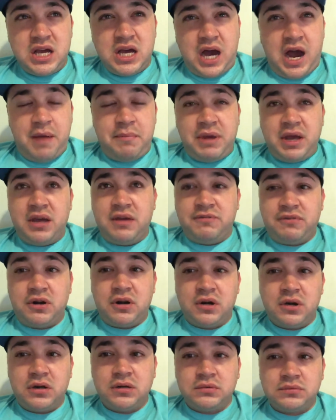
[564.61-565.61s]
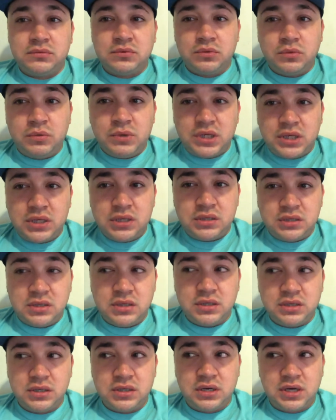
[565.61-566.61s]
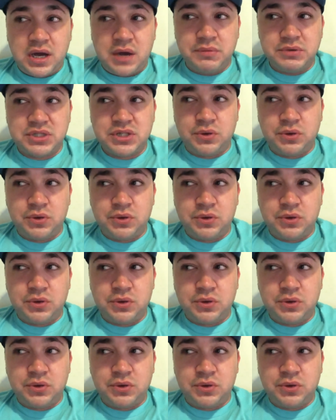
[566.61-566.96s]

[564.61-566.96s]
I may have hurt when I was